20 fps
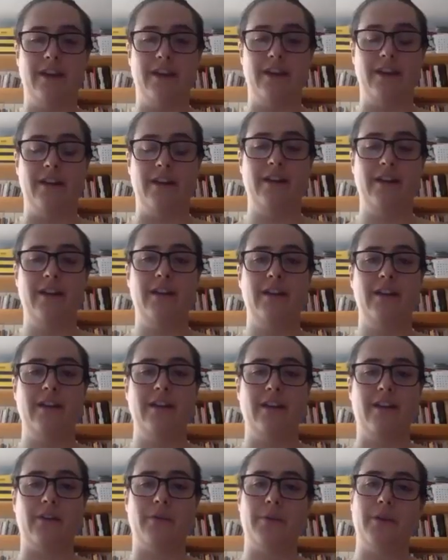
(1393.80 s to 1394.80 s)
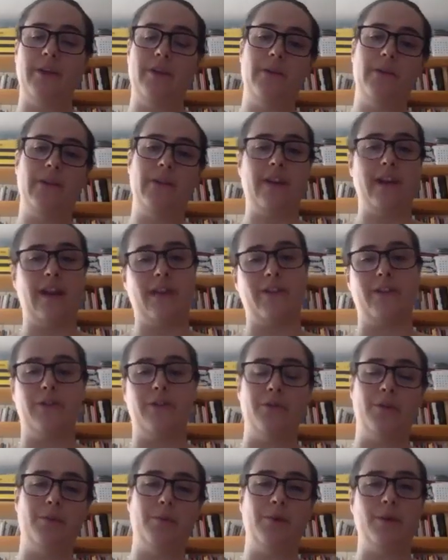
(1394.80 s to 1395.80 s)
year, is we're using it as a
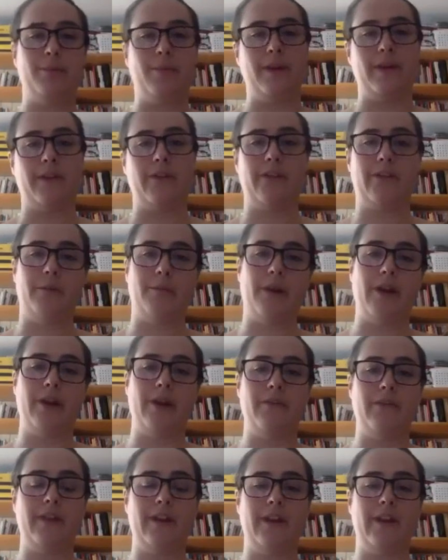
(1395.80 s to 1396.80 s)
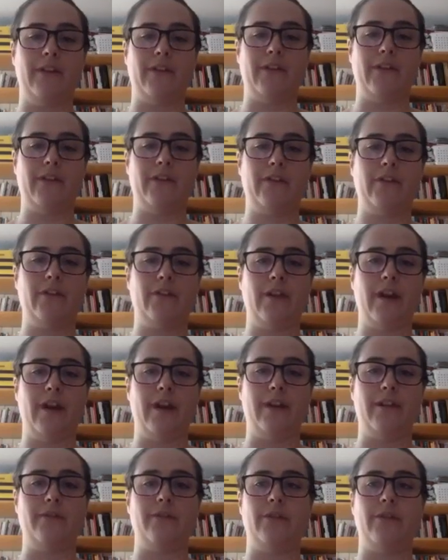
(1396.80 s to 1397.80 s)
dual purpose. So part of it is to
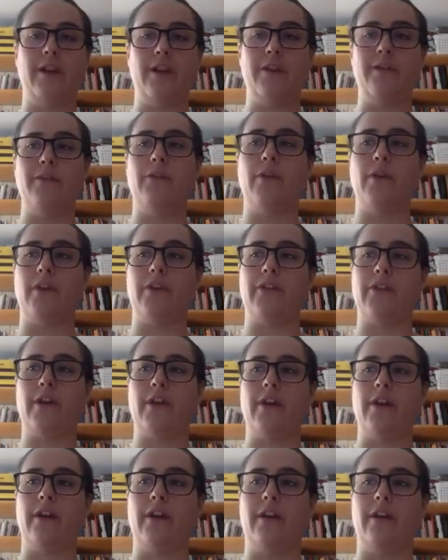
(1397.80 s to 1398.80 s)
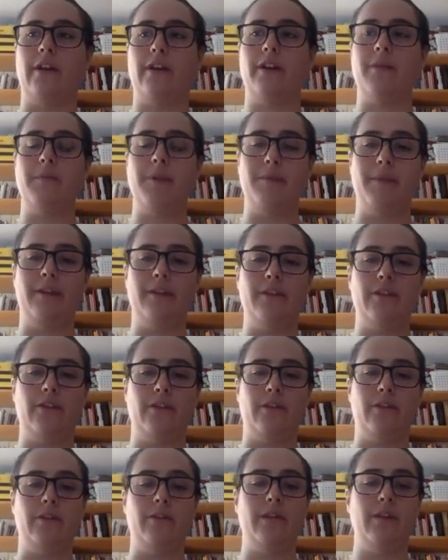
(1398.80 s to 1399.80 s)
kind of reinforce our commitment
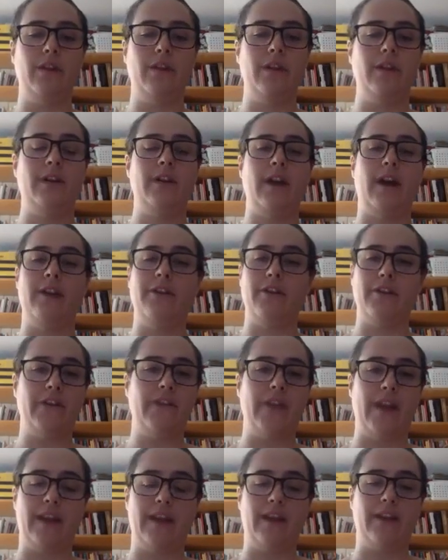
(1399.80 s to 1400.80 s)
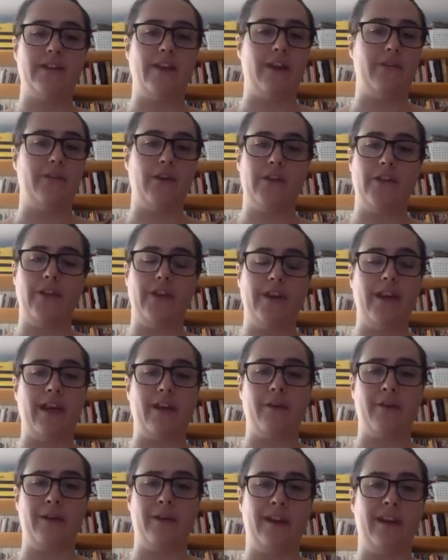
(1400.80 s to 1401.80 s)
to understanding diversity,
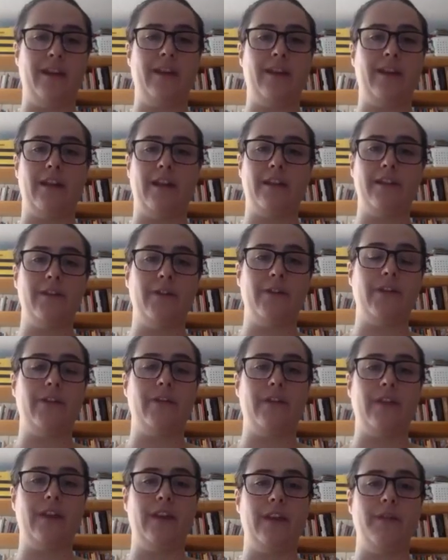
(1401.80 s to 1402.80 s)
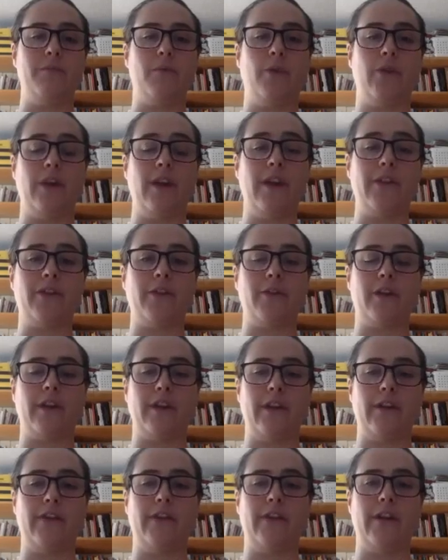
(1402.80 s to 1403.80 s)
equity, and inclusivity more as an
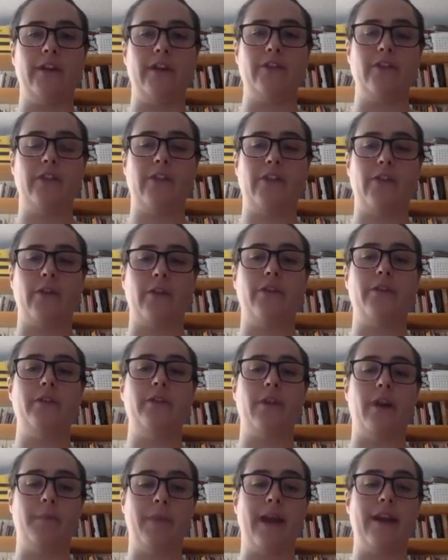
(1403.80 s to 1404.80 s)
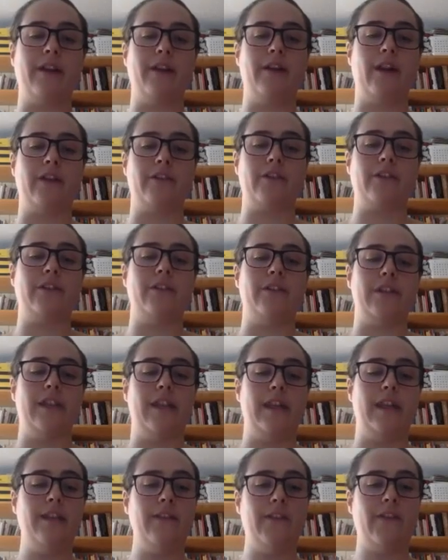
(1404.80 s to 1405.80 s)
organization. So through our pedagogical
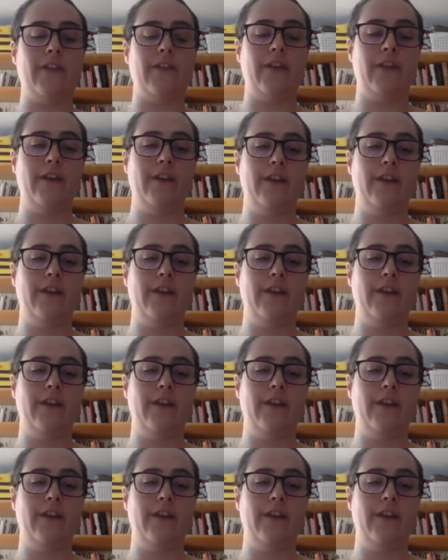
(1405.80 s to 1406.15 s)
leads,